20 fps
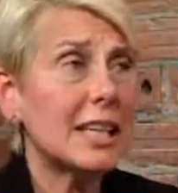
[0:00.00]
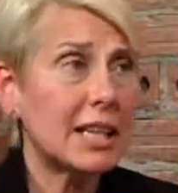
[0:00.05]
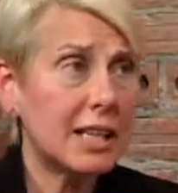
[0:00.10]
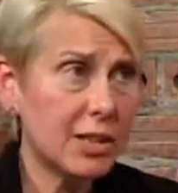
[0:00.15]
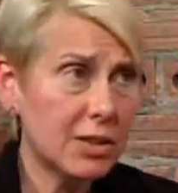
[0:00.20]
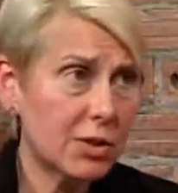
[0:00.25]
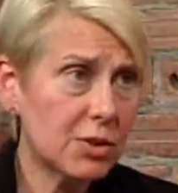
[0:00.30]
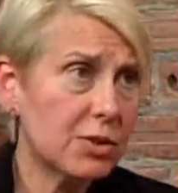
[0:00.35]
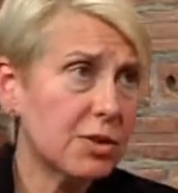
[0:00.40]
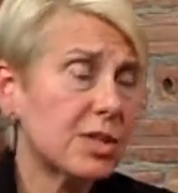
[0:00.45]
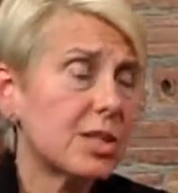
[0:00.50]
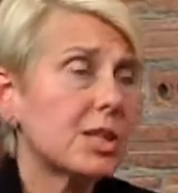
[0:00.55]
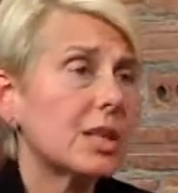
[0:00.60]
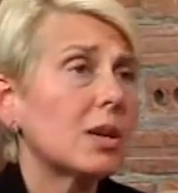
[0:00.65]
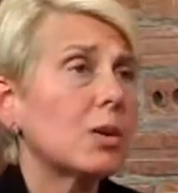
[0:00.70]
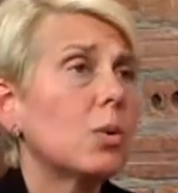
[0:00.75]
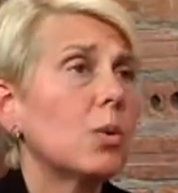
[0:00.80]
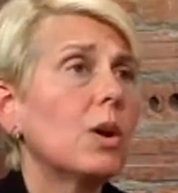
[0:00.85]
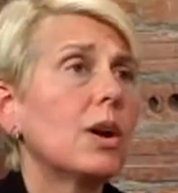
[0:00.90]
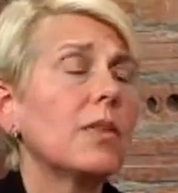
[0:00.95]
is an
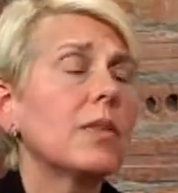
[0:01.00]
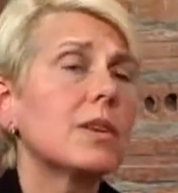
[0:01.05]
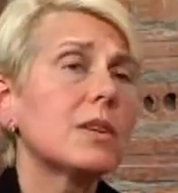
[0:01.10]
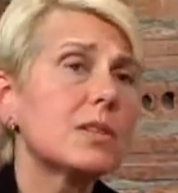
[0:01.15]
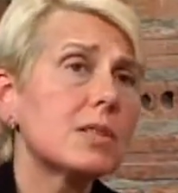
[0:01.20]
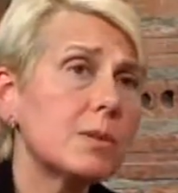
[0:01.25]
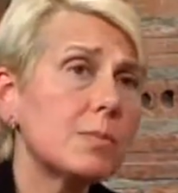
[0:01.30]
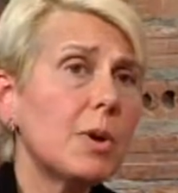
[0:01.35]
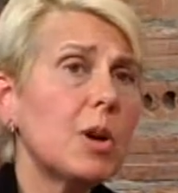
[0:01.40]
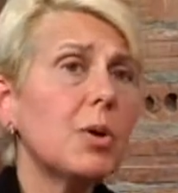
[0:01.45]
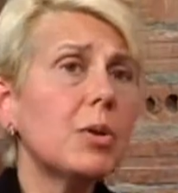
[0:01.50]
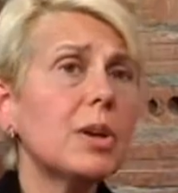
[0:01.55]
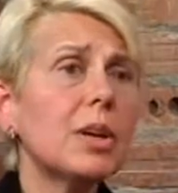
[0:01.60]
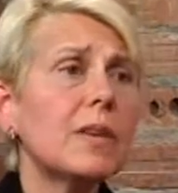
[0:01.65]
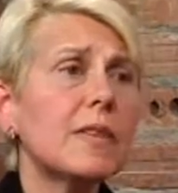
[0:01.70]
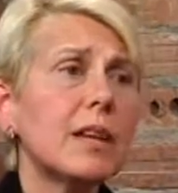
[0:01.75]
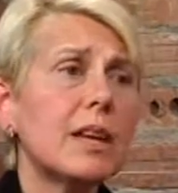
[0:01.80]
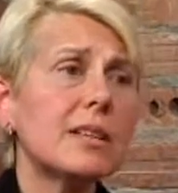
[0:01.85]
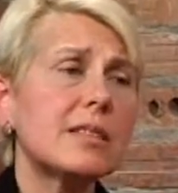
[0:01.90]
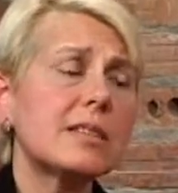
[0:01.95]
interesting one. The
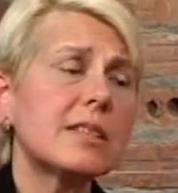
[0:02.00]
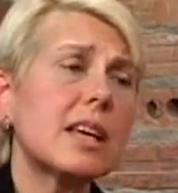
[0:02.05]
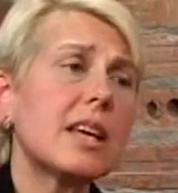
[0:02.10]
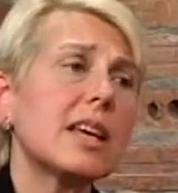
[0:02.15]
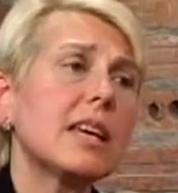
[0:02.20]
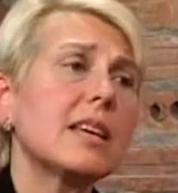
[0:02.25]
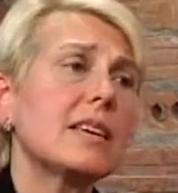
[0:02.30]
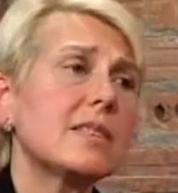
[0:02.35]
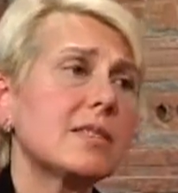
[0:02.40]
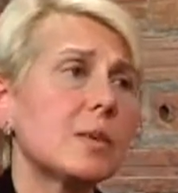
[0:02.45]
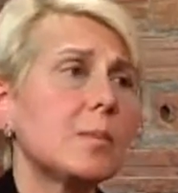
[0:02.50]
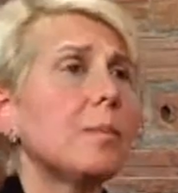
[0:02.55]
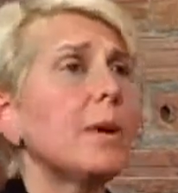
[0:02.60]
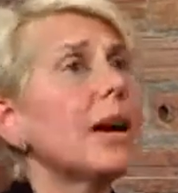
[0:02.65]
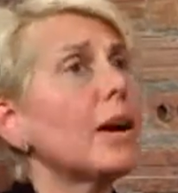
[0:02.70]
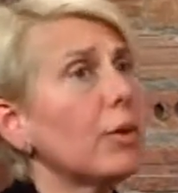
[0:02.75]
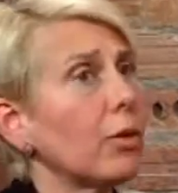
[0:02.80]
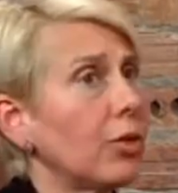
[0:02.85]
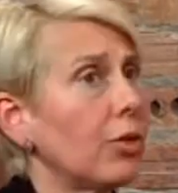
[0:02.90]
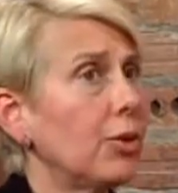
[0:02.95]
smoking, they say, is
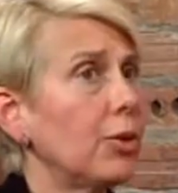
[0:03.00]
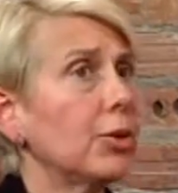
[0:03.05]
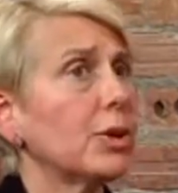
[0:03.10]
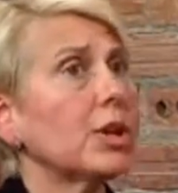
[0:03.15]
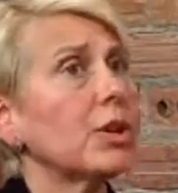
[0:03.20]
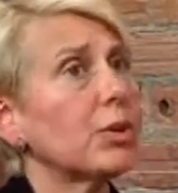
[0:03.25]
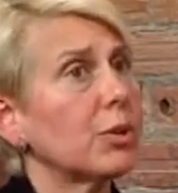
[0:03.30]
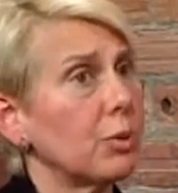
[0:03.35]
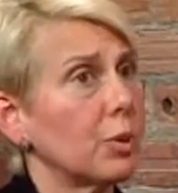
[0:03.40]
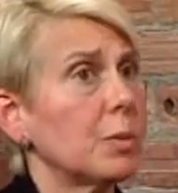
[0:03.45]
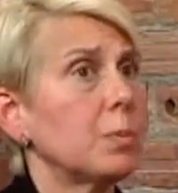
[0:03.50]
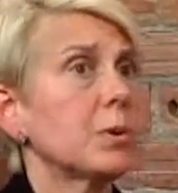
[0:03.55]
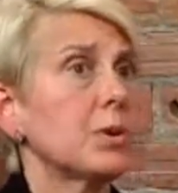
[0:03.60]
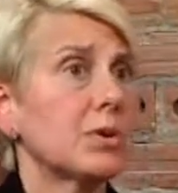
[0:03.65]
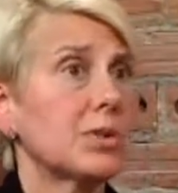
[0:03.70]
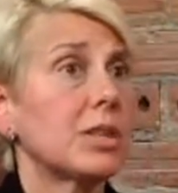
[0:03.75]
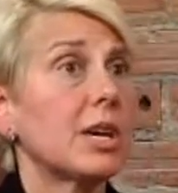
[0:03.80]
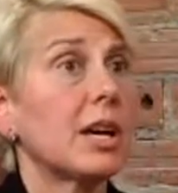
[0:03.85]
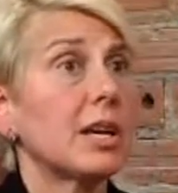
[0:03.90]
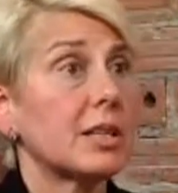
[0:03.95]
about 33%.
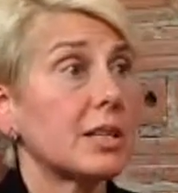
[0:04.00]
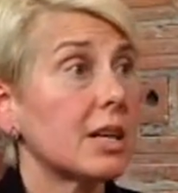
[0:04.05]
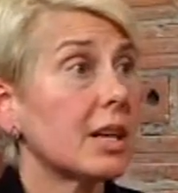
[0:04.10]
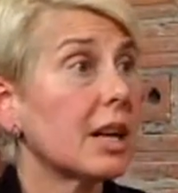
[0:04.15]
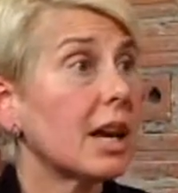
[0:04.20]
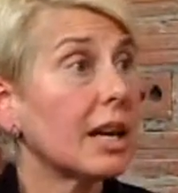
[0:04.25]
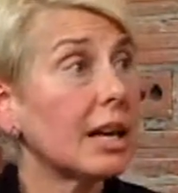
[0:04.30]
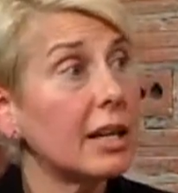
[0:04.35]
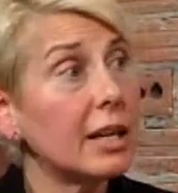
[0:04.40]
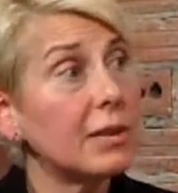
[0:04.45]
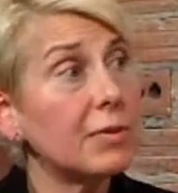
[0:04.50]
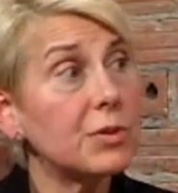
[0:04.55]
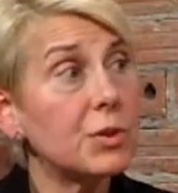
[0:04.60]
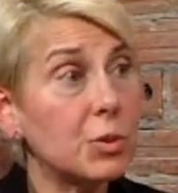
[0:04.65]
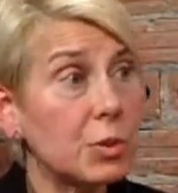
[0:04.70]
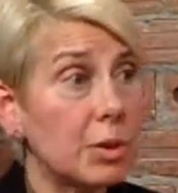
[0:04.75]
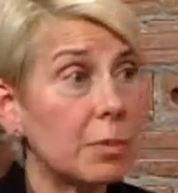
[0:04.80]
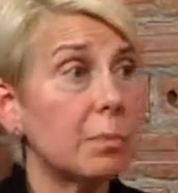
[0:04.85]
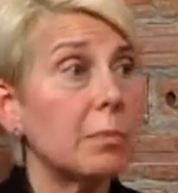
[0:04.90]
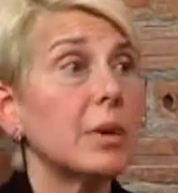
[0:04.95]
And I
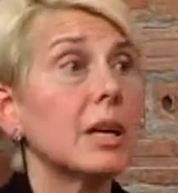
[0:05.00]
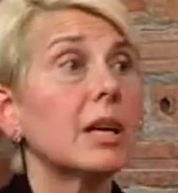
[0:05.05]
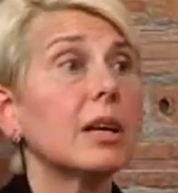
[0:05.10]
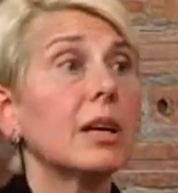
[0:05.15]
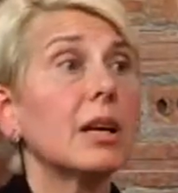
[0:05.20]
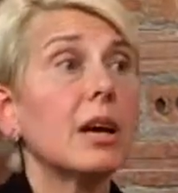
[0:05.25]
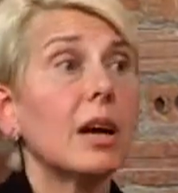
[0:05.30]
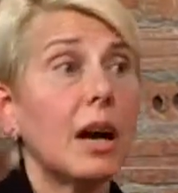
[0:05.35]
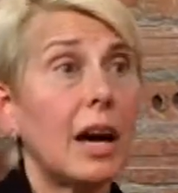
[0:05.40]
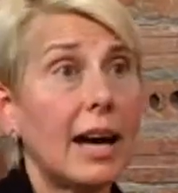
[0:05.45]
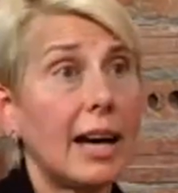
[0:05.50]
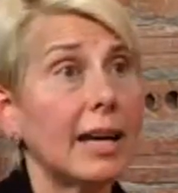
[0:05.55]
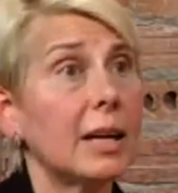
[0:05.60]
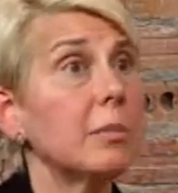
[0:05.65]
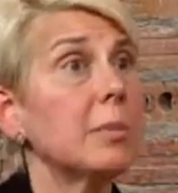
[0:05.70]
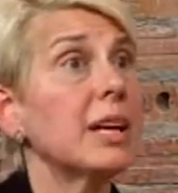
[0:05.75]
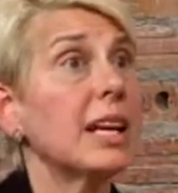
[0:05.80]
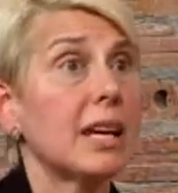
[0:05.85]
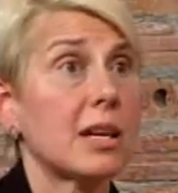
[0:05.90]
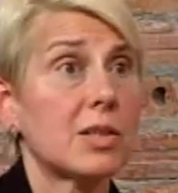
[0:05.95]
have to admit,
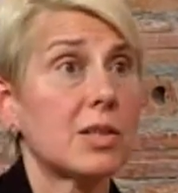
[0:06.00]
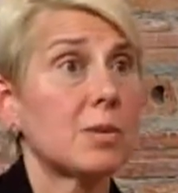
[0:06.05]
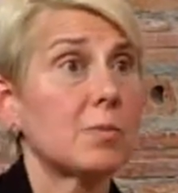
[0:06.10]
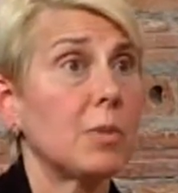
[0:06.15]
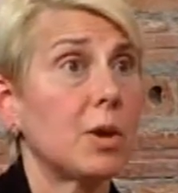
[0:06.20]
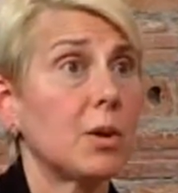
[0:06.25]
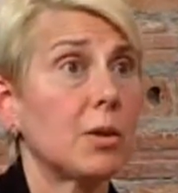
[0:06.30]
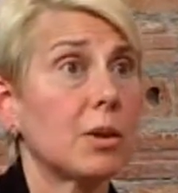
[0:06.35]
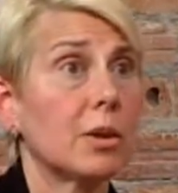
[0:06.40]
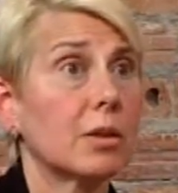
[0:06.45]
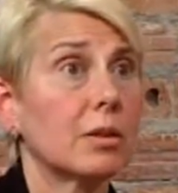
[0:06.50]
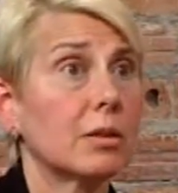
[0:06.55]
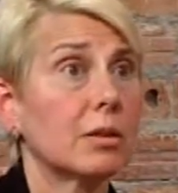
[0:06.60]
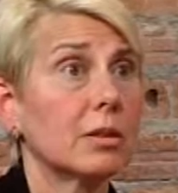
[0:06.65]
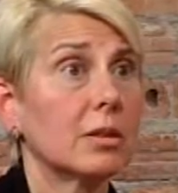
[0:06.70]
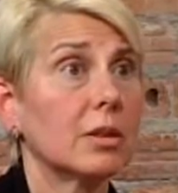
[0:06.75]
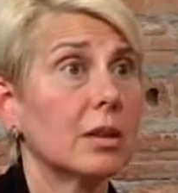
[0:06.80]
I am an ex-smoker.